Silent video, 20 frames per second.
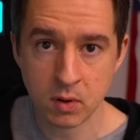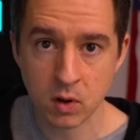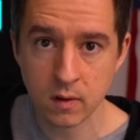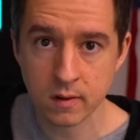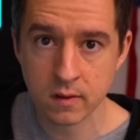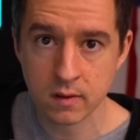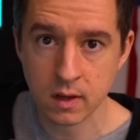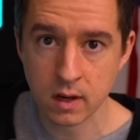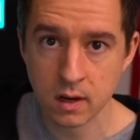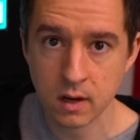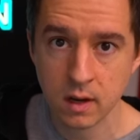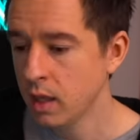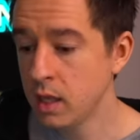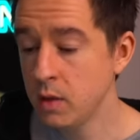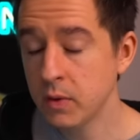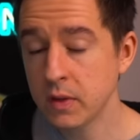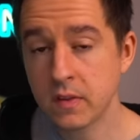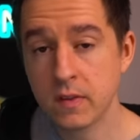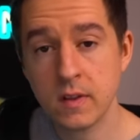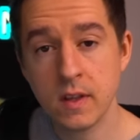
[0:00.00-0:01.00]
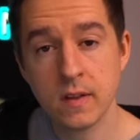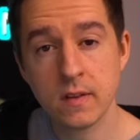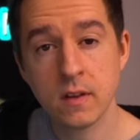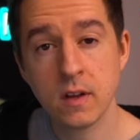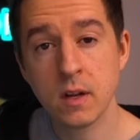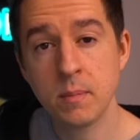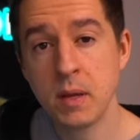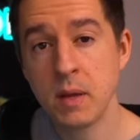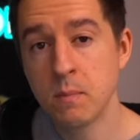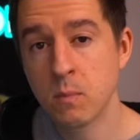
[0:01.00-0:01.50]
person. He wants
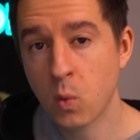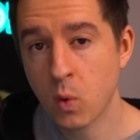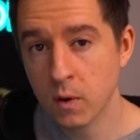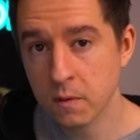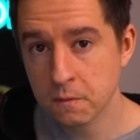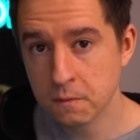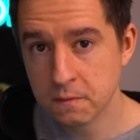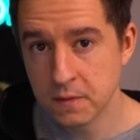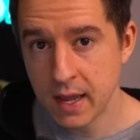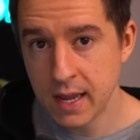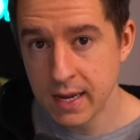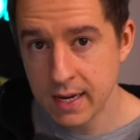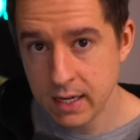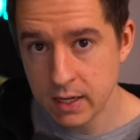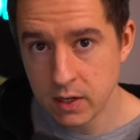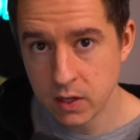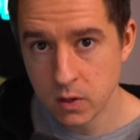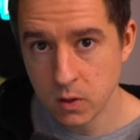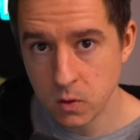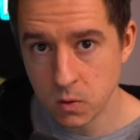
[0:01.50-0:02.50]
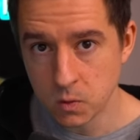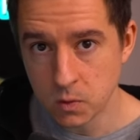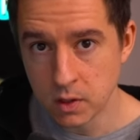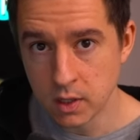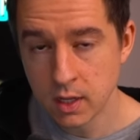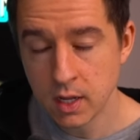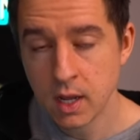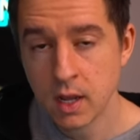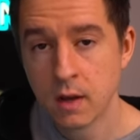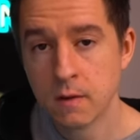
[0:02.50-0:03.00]
Disney to be more
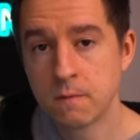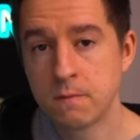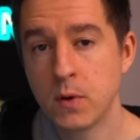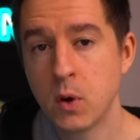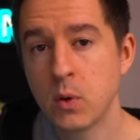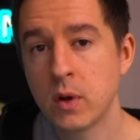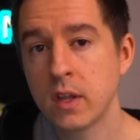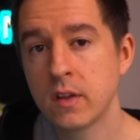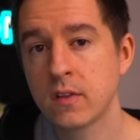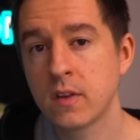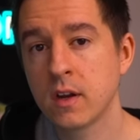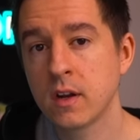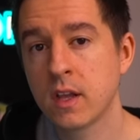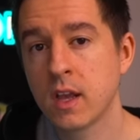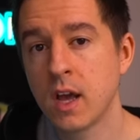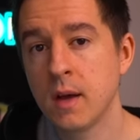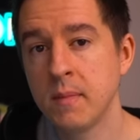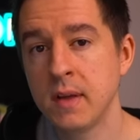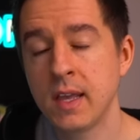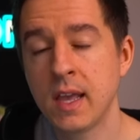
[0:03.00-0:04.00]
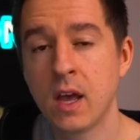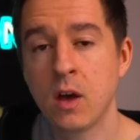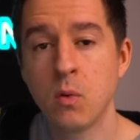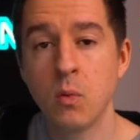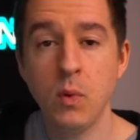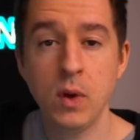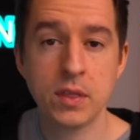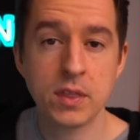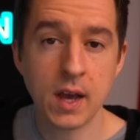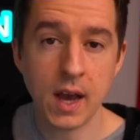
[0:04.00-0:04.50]
fine-tuned, focused on coming
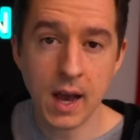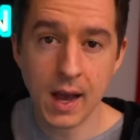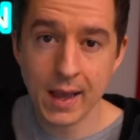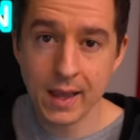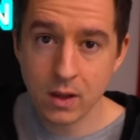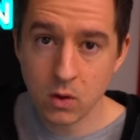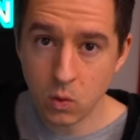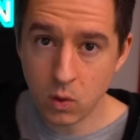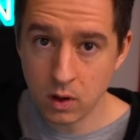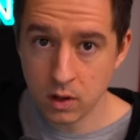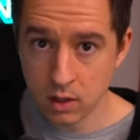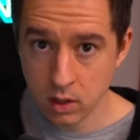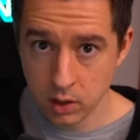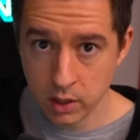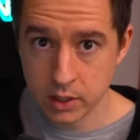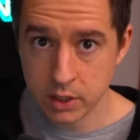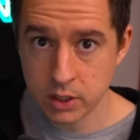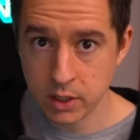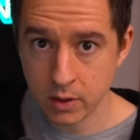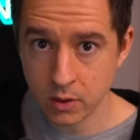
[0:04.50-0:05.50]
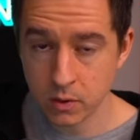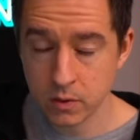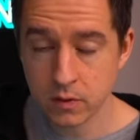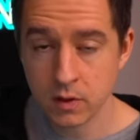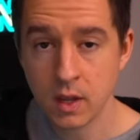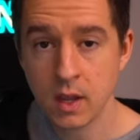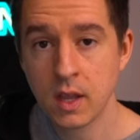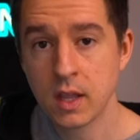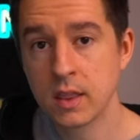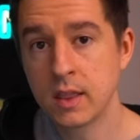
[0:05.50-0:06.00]
out with high-quality shows
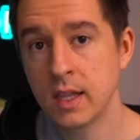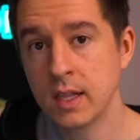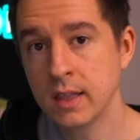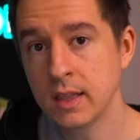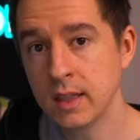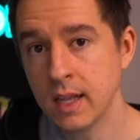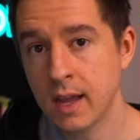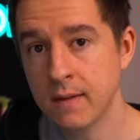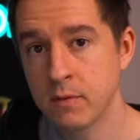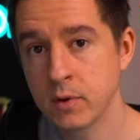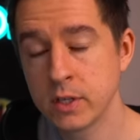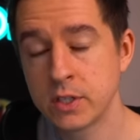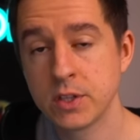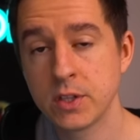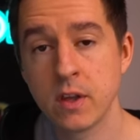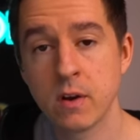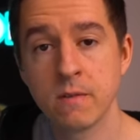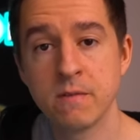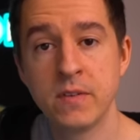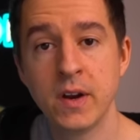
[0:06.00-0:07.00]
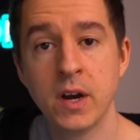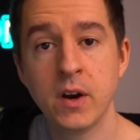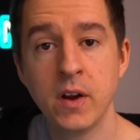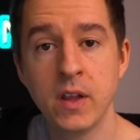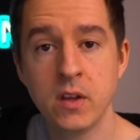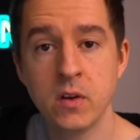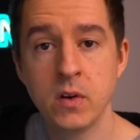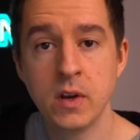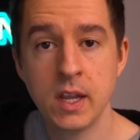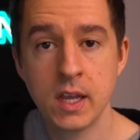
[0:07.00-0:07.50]
that leverage their very
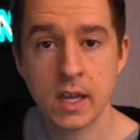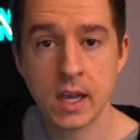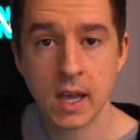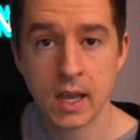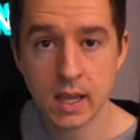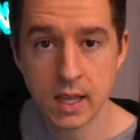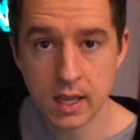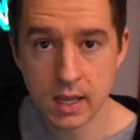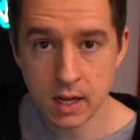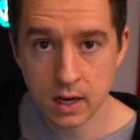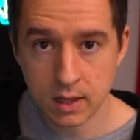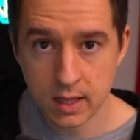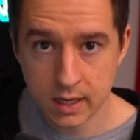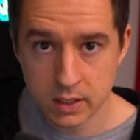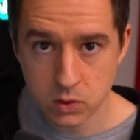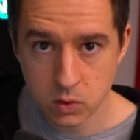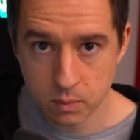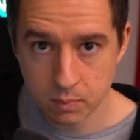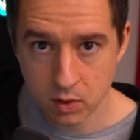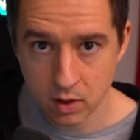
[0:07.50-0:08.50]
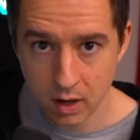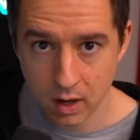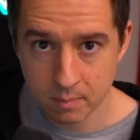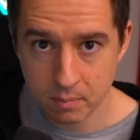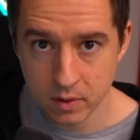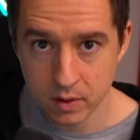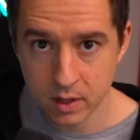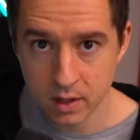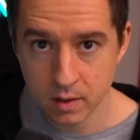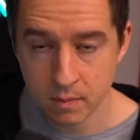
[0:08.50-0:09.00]
unique intellectual
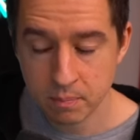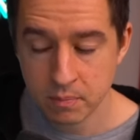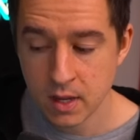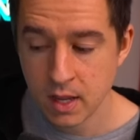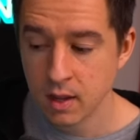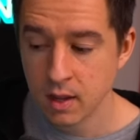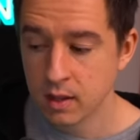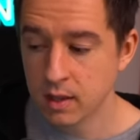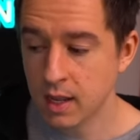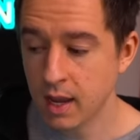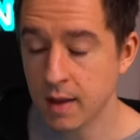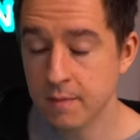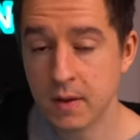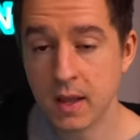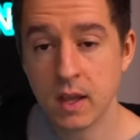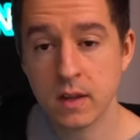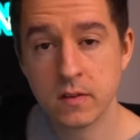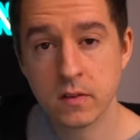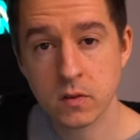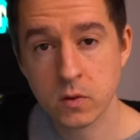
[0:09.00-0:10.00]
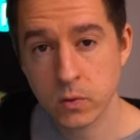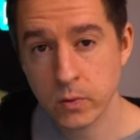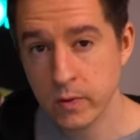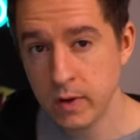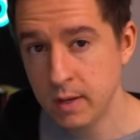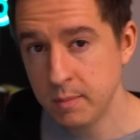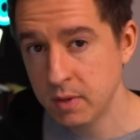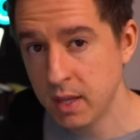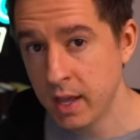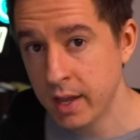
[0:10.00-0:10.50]
property, to have a
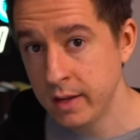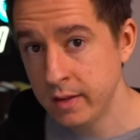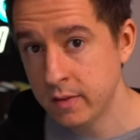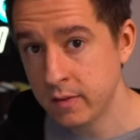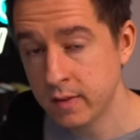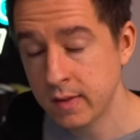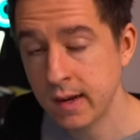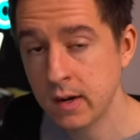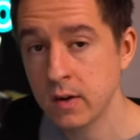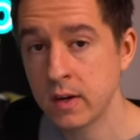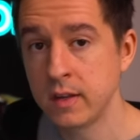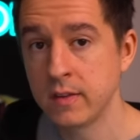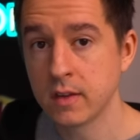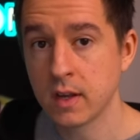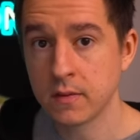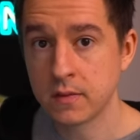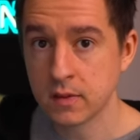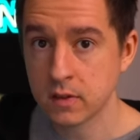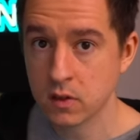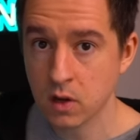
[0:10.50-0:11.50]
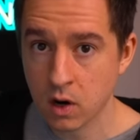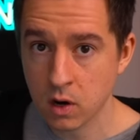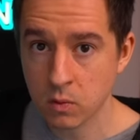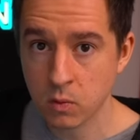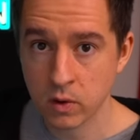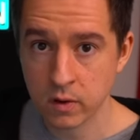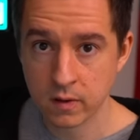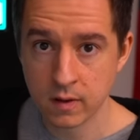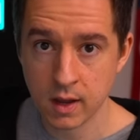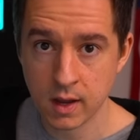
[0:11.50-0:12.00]
streamlined series of Star
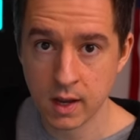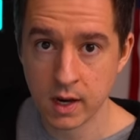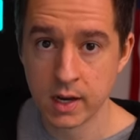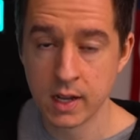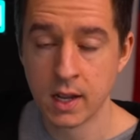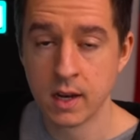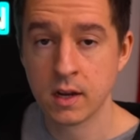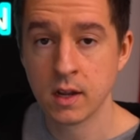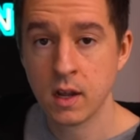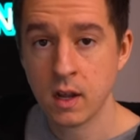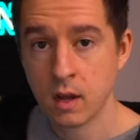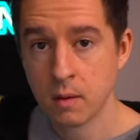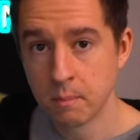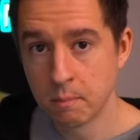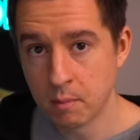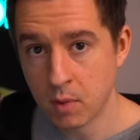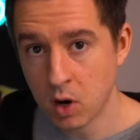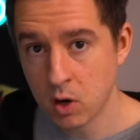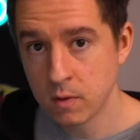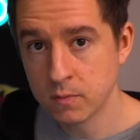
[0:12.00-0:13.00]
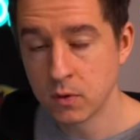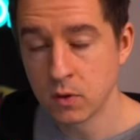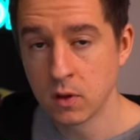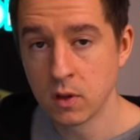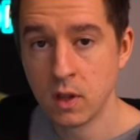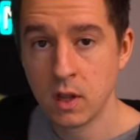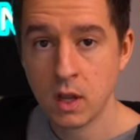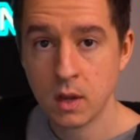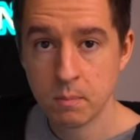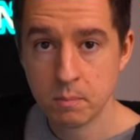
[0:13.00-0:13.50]
Wars content,
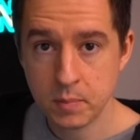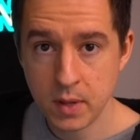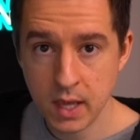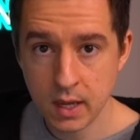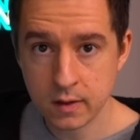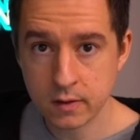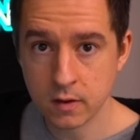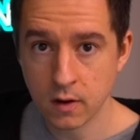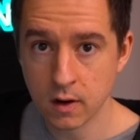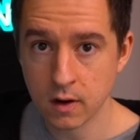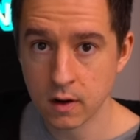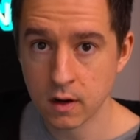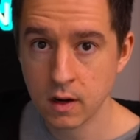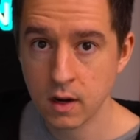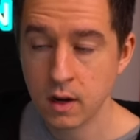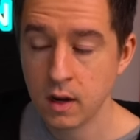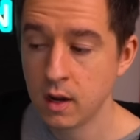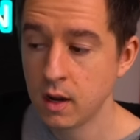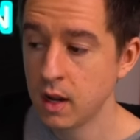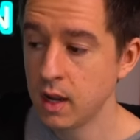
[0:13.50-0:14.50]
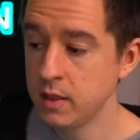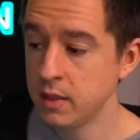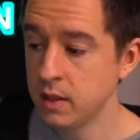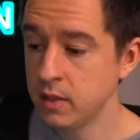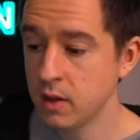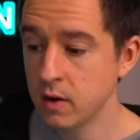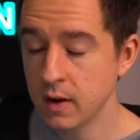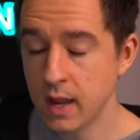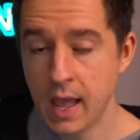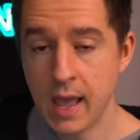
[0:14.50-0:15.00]
Marvel, Pixar, and
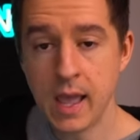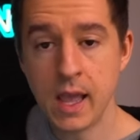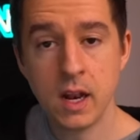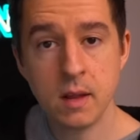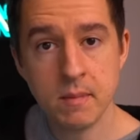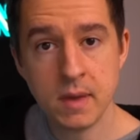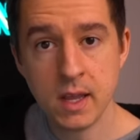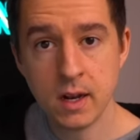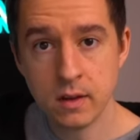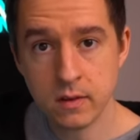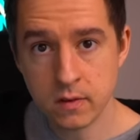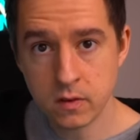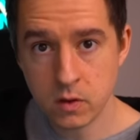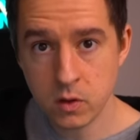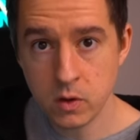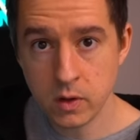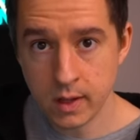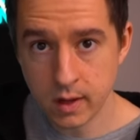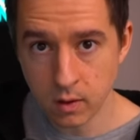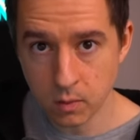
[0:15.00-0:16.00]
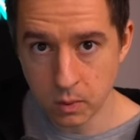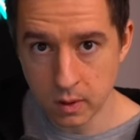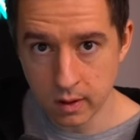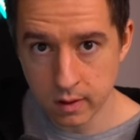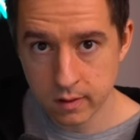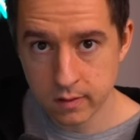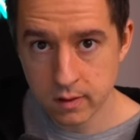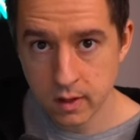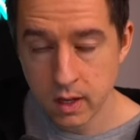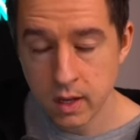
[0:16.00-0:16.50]
then their animated studio
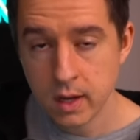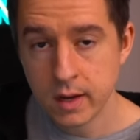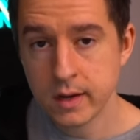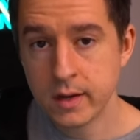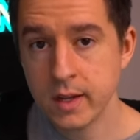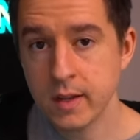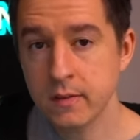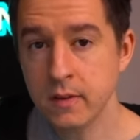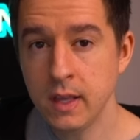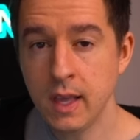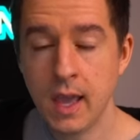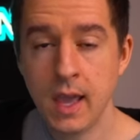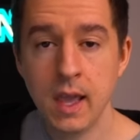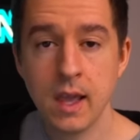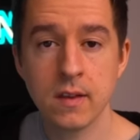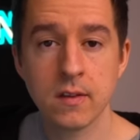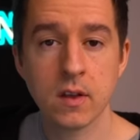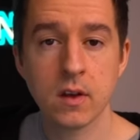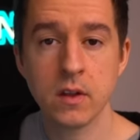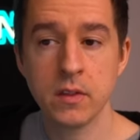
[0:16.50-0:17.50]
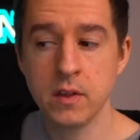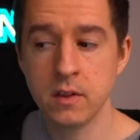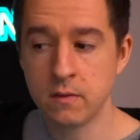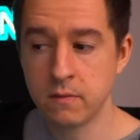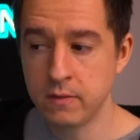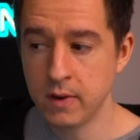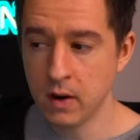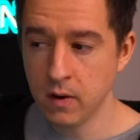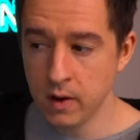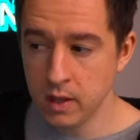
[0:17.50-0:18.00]
works. Disney has all these
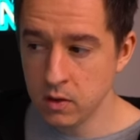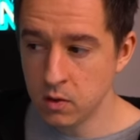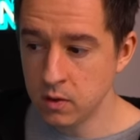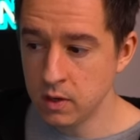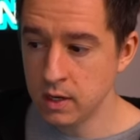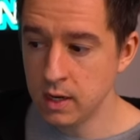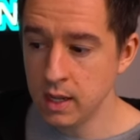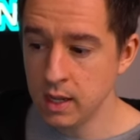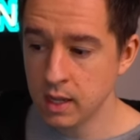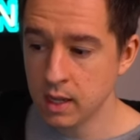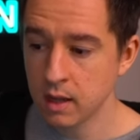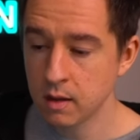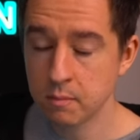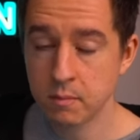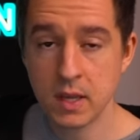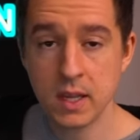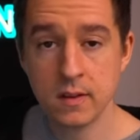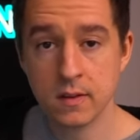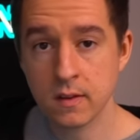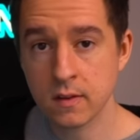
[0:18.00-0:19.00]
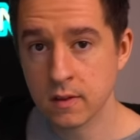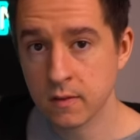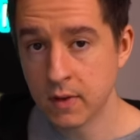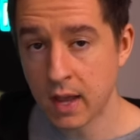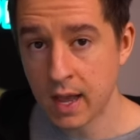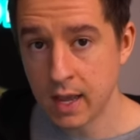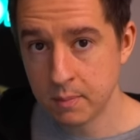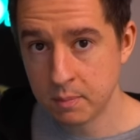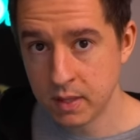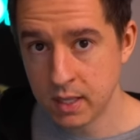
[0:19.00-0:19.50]
very unique pieces of
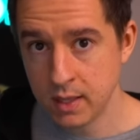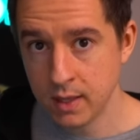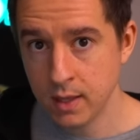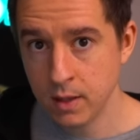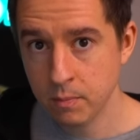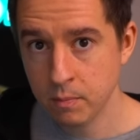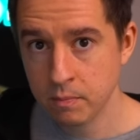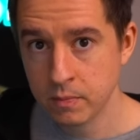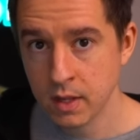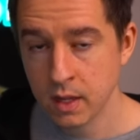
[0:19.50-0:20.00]
I P,